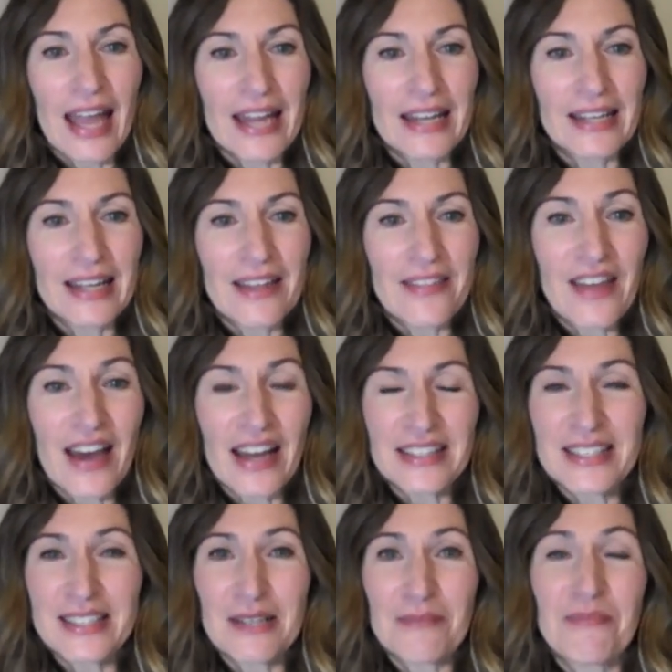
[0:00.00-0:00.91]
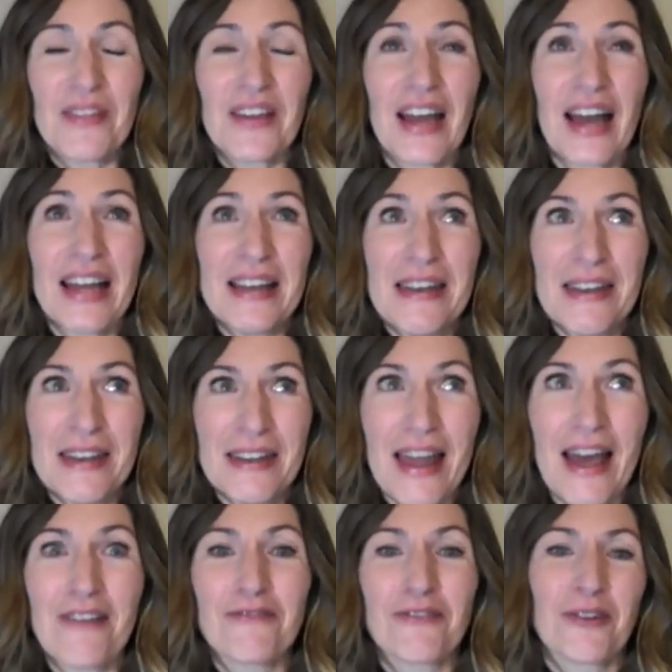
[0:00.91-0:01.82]
And that's something I
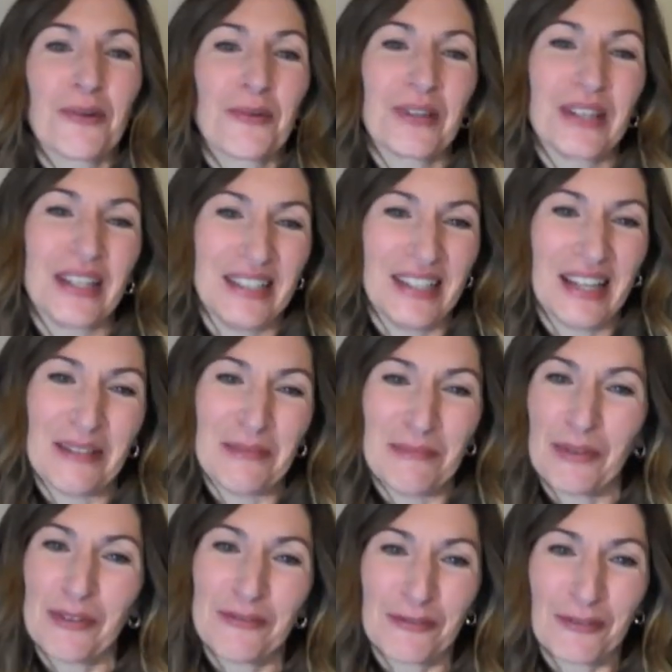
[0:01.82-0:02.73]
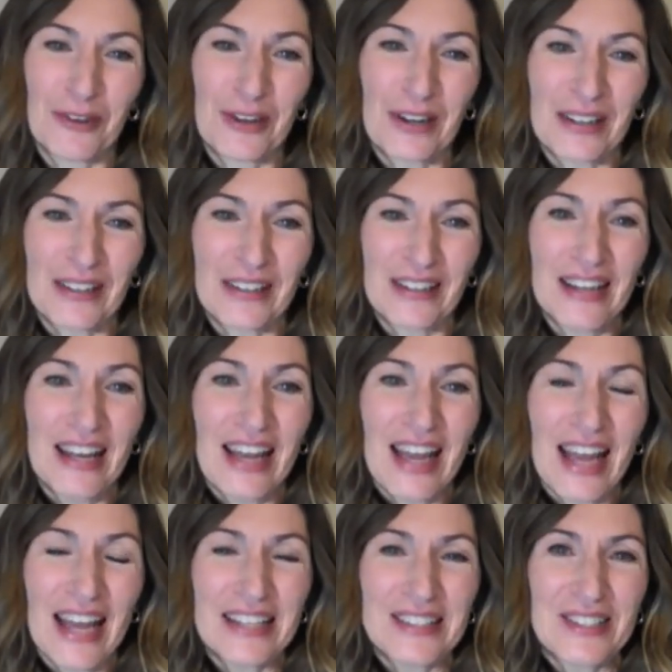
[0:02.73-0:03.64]
never would have done before.
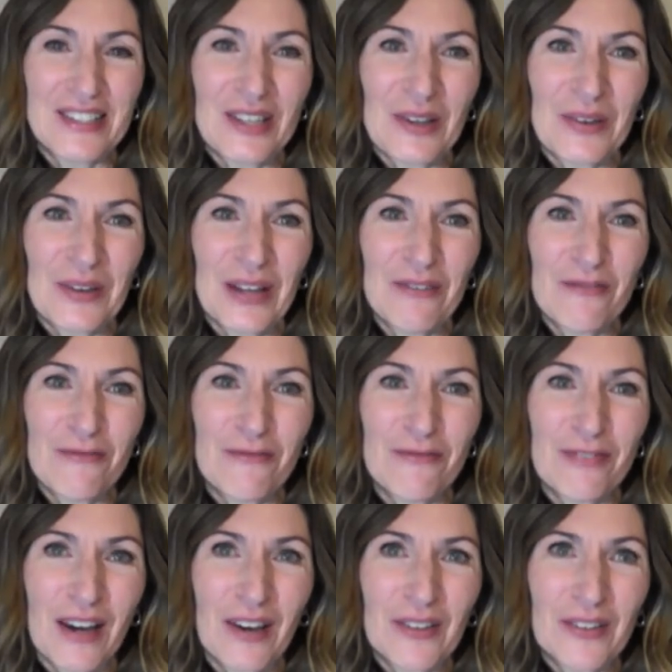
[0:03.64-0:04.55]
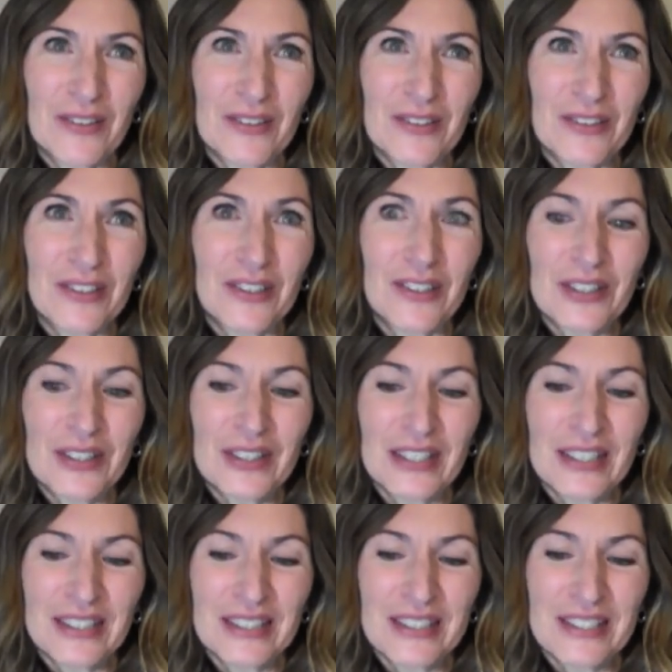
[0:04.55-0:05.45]
And so it felt
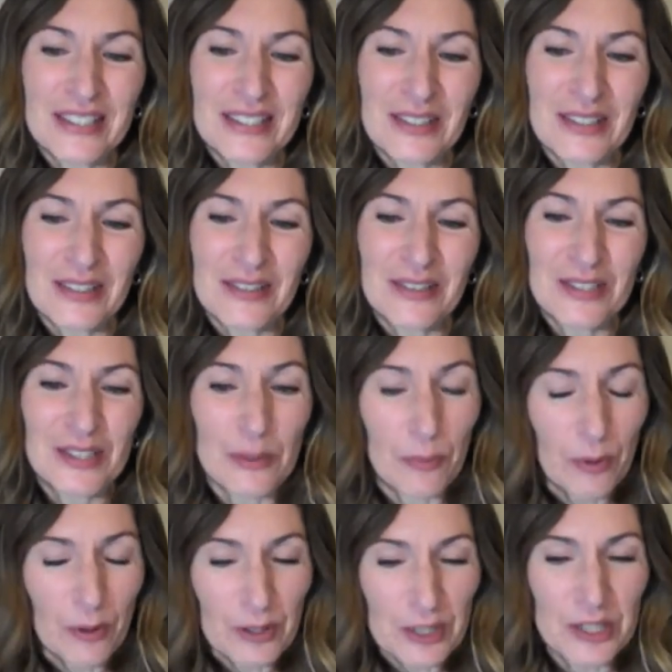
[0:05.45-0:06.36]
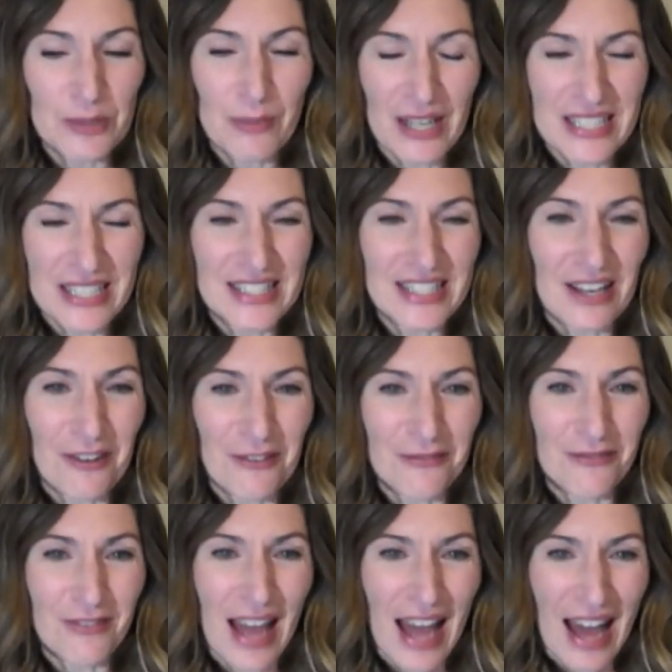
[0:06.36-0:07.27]
good to push
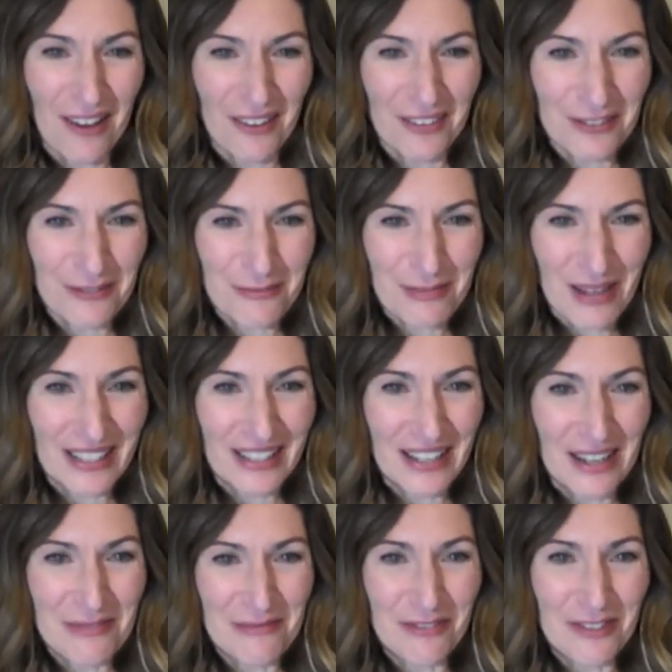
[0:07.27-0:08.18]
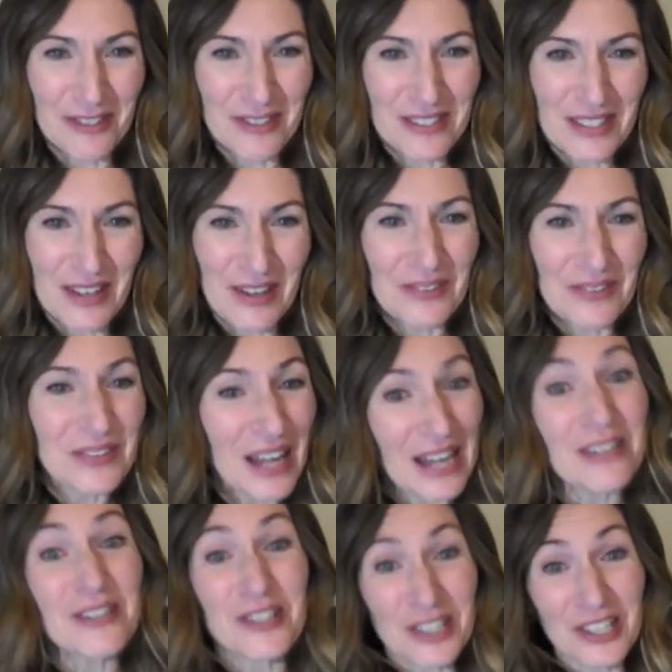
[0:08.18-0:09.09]
myself out of my comfort zone
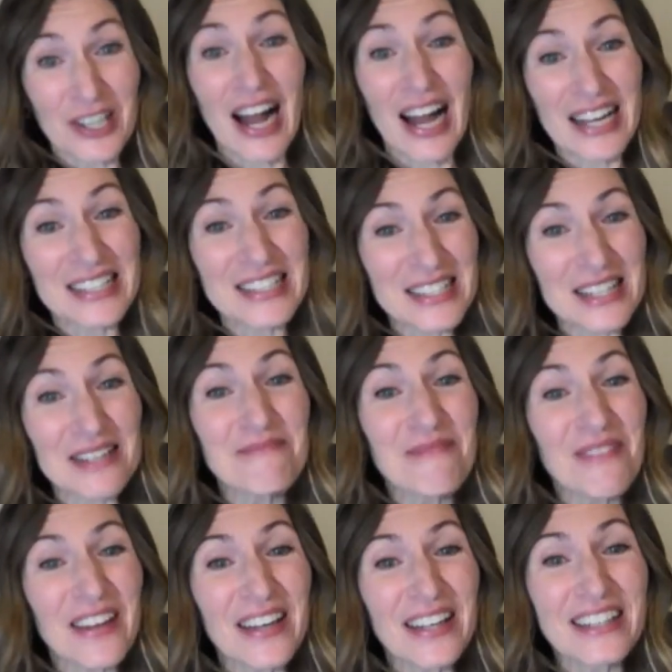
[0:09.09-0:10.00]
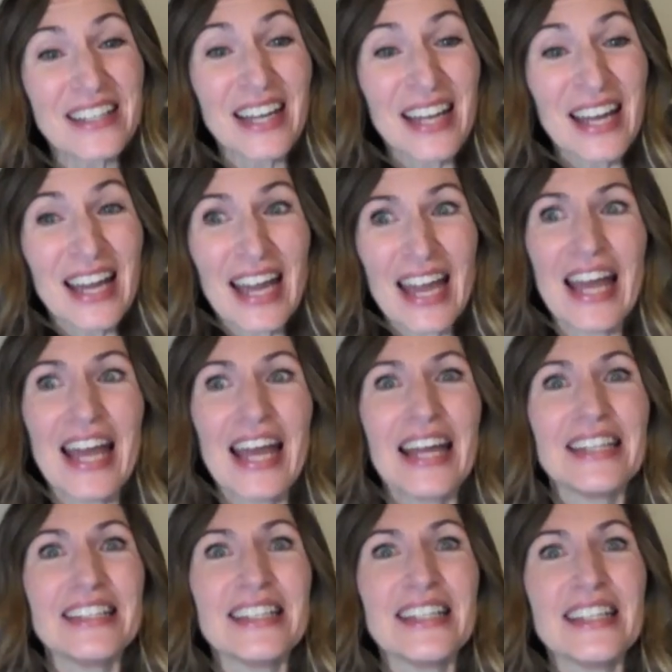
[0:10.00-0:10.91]
and try something.
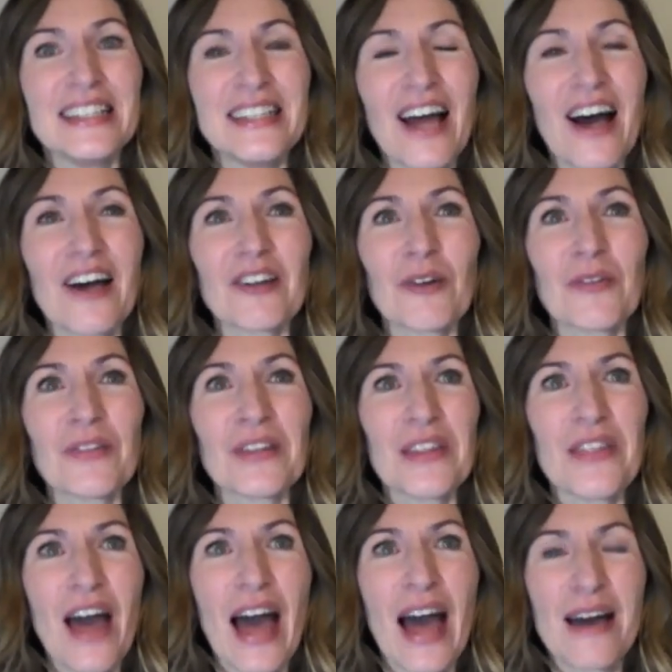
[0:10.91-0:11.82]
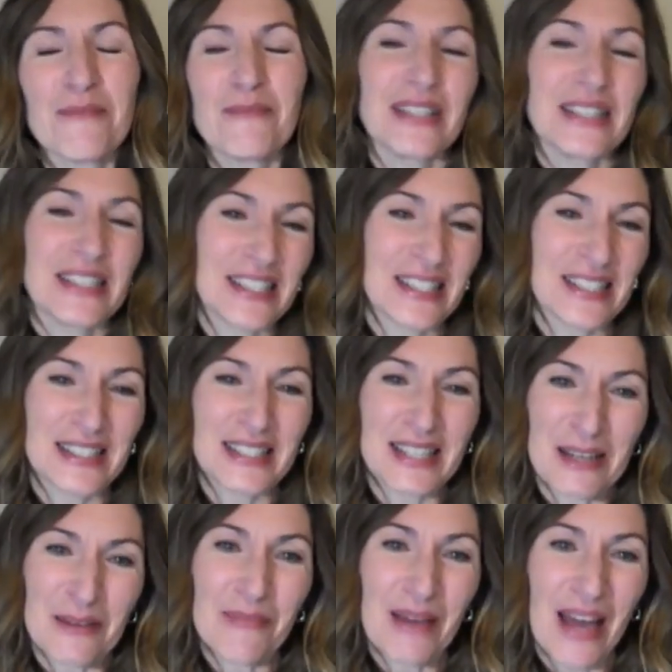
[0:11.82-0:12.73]
And not only that, but to
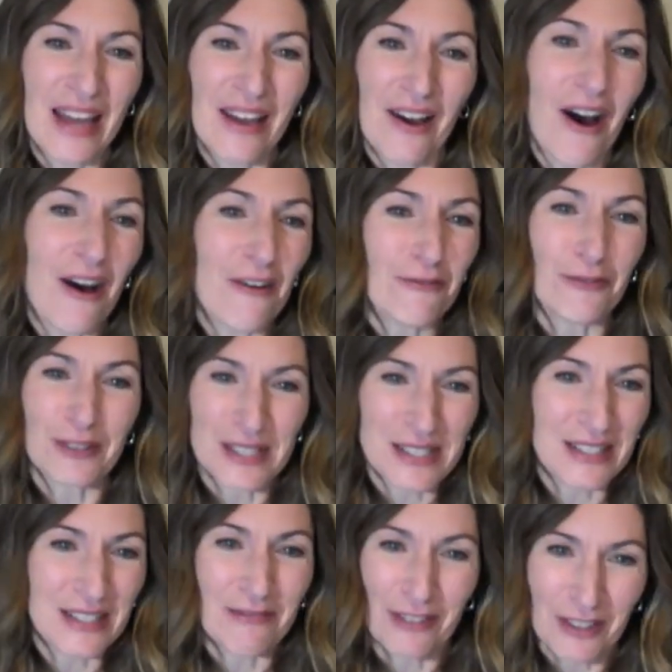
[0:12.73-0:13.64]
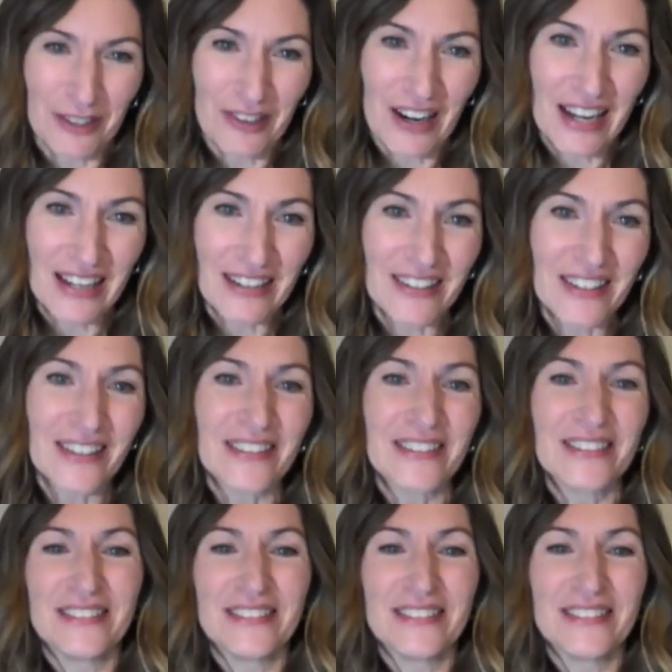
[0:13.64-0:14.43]
see it pay off was even greater.